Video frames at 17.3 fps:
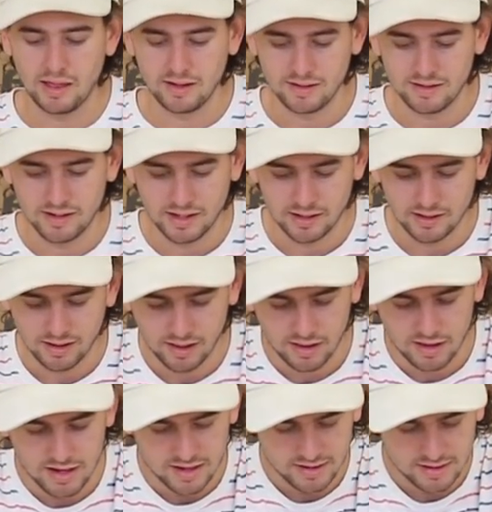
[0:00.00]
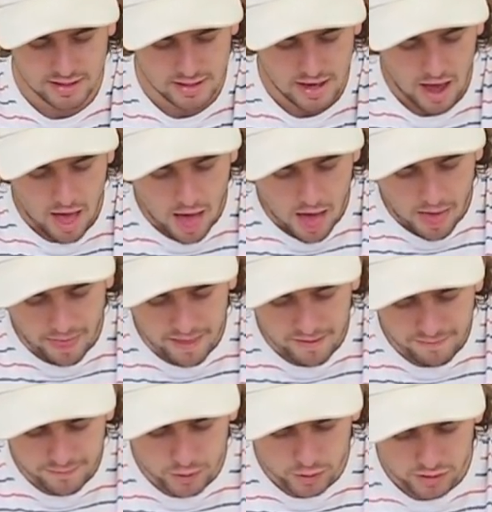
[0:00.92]
listening to this.
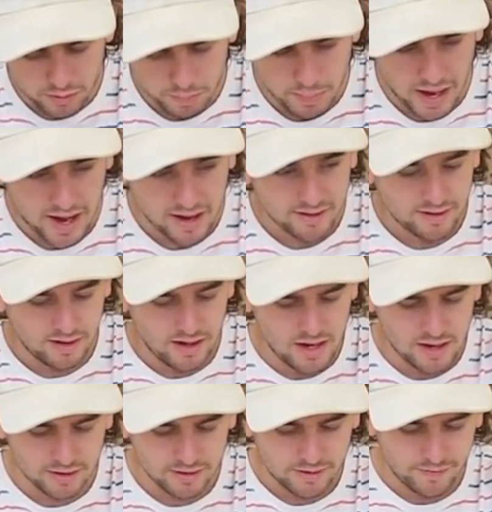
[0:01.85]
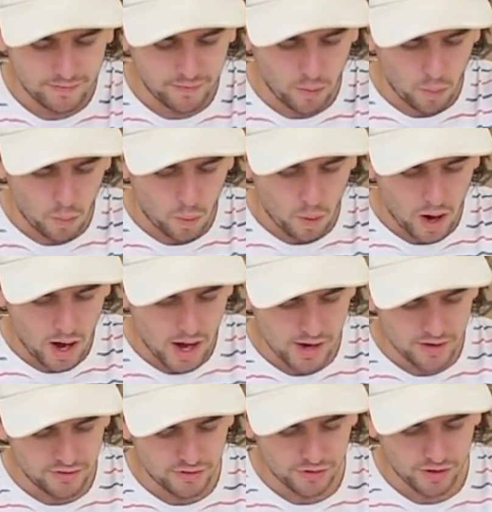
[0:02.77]
The foot space is
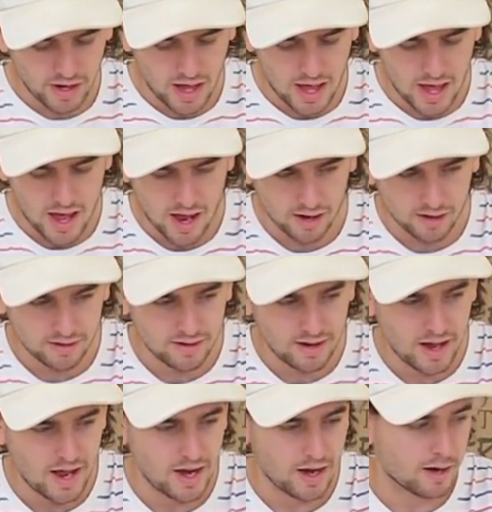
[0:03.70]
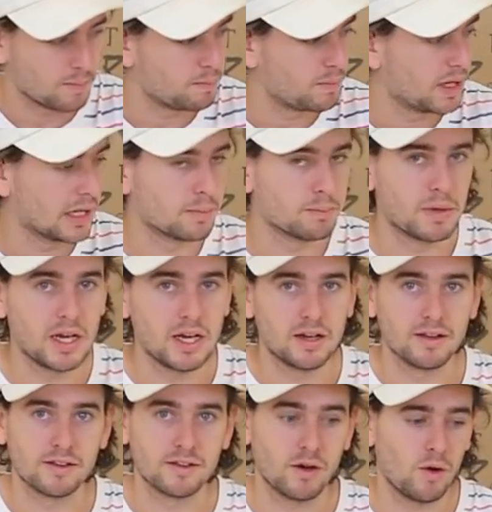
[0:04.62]
410
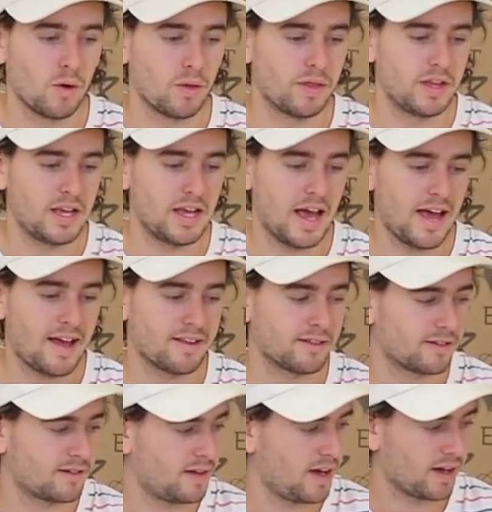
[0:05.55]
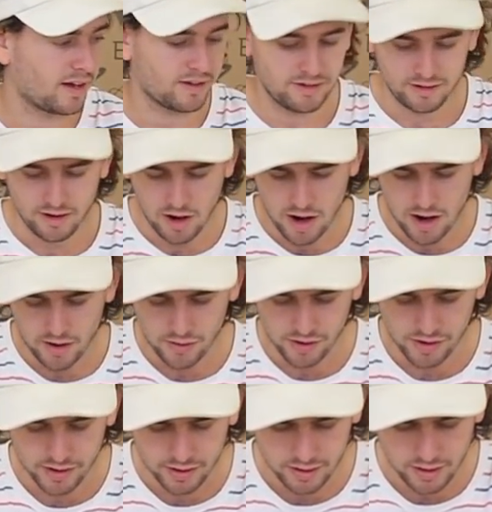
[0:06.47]
millimeters on the Aztec
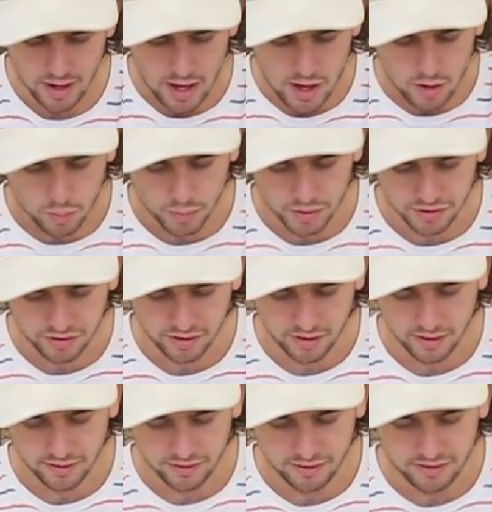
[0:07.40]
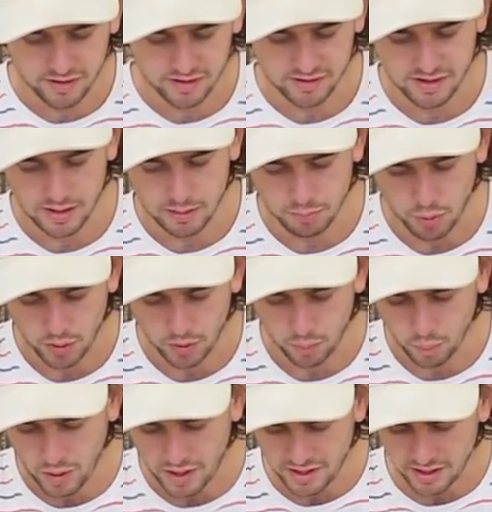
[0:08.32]
Siren, which is
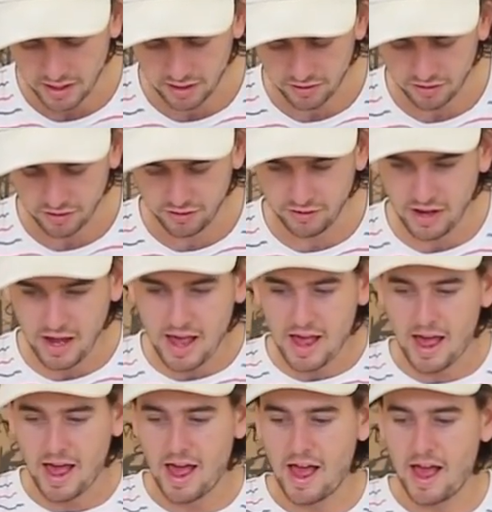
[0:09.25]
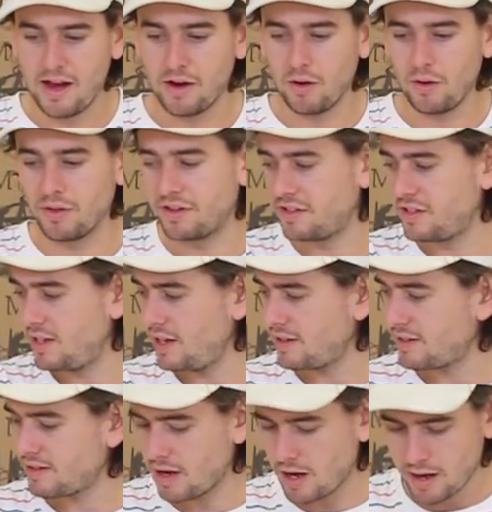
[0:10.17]
16.1 inches, and on the
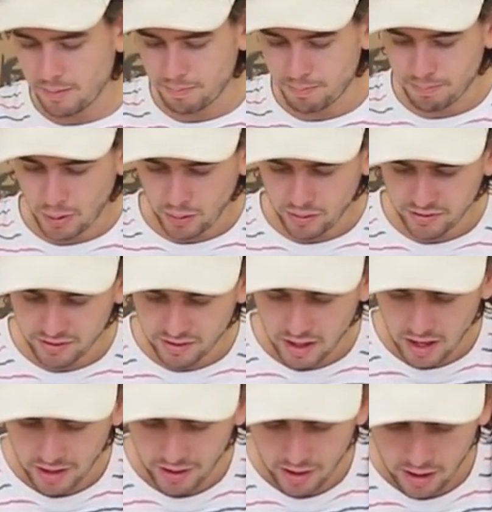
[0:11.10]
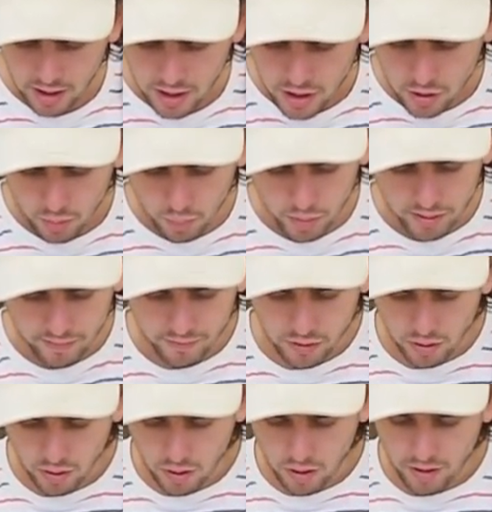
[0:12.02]
TSI box cutter,
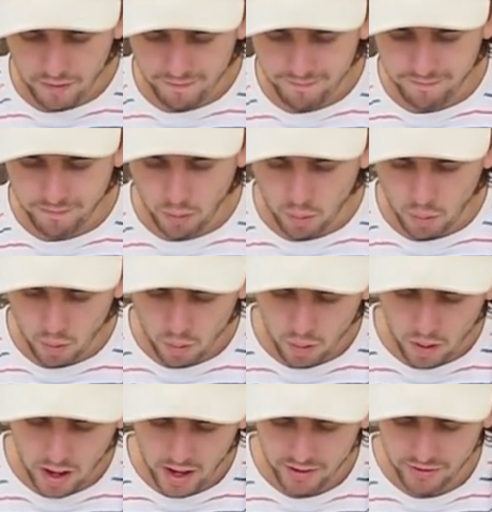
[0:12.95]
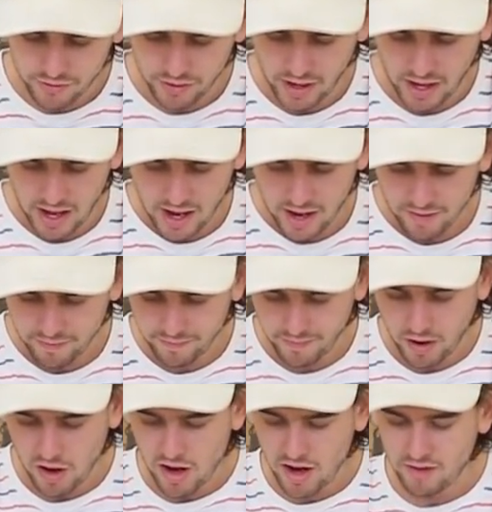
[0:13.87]
we've got
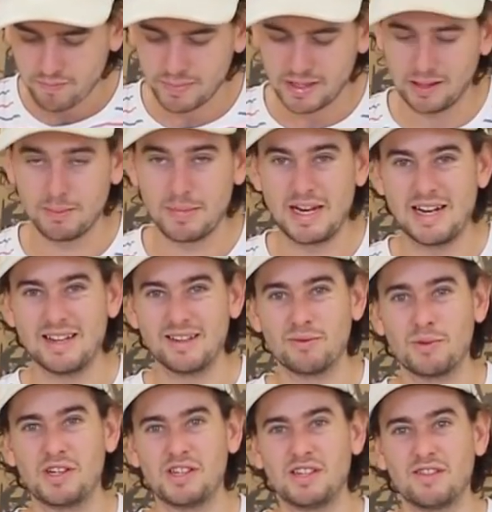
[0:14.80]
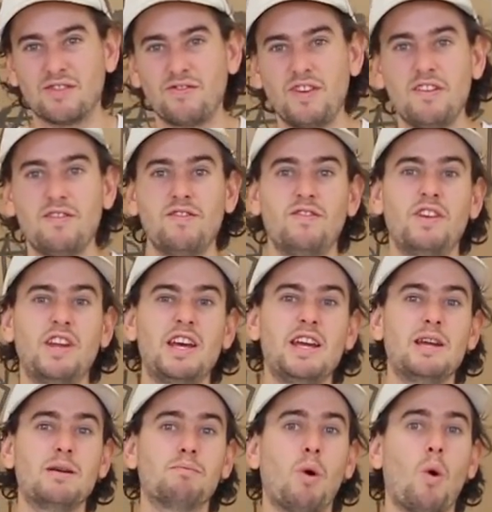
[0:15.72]
405 millimeters, which is
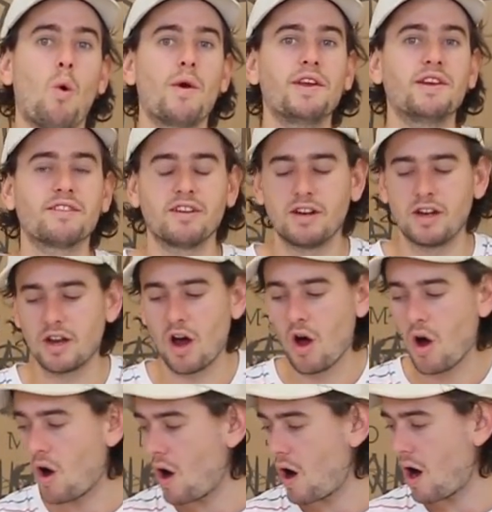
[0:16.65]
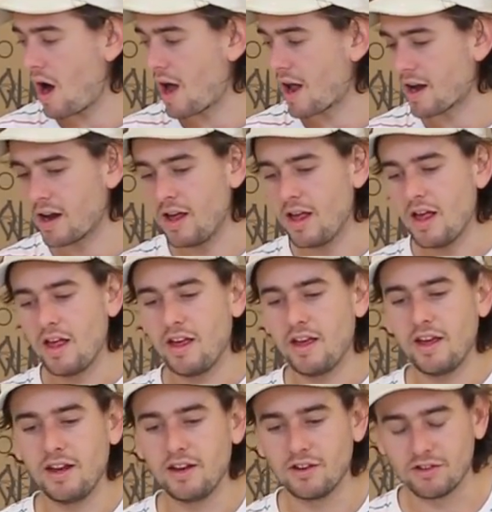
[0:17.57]
15.9
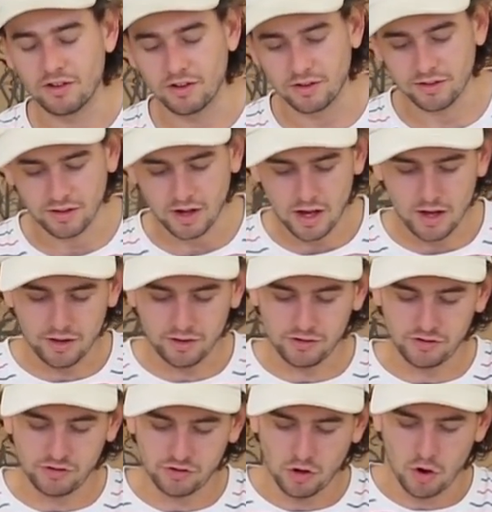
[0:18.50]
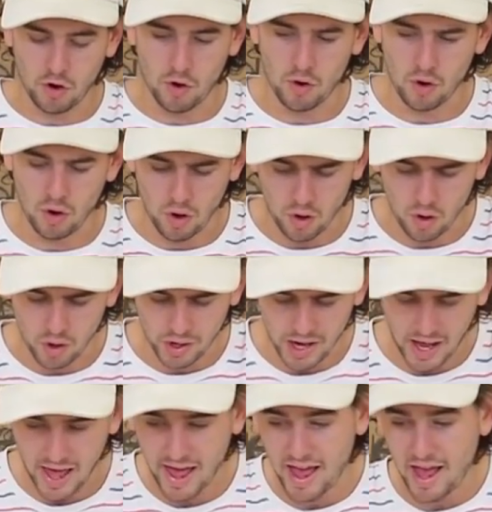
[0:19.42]
inches. So
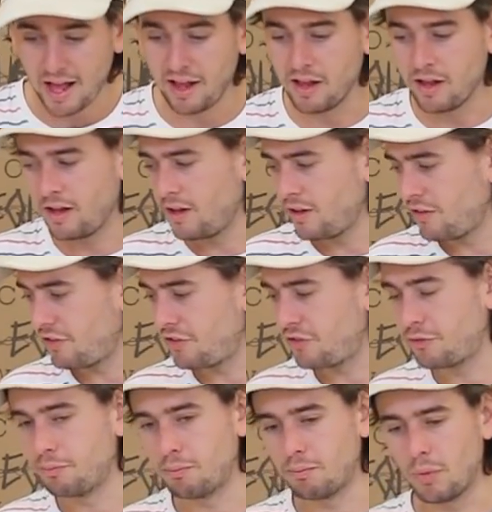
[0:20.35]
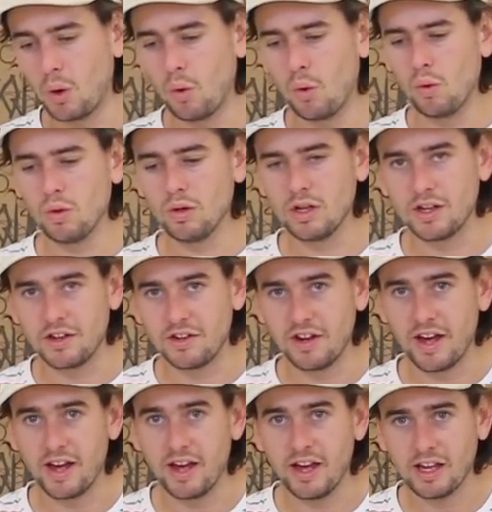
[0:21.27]
on a smaller
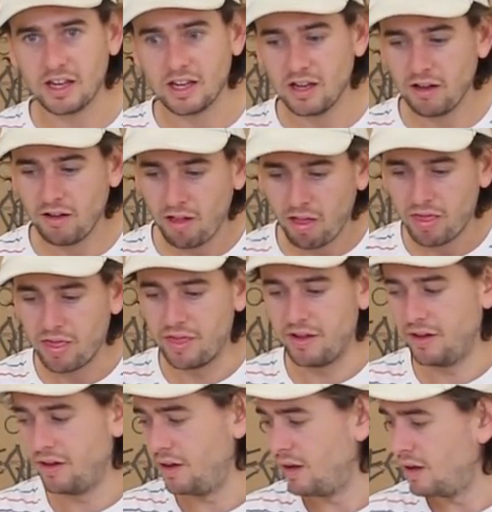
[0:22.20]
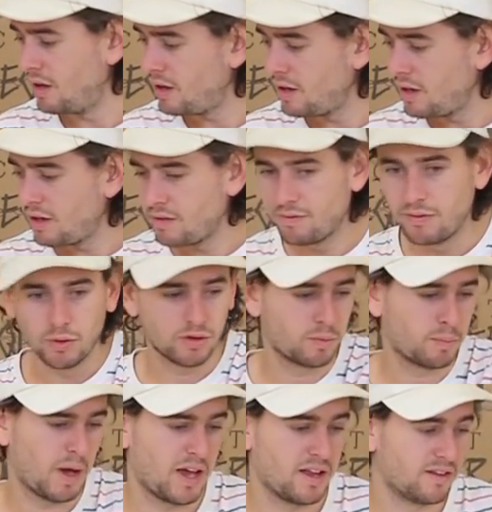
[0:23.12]
deck, the foot
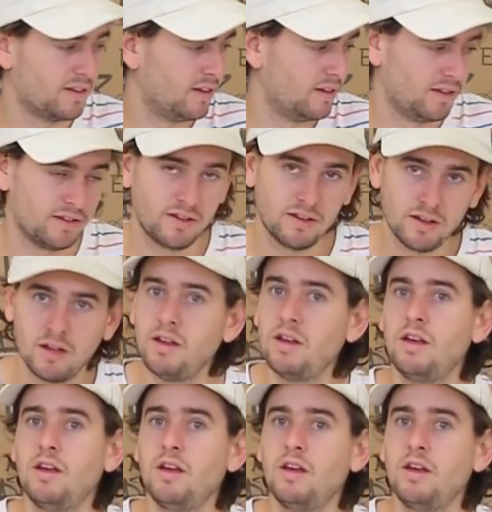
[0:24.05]
space is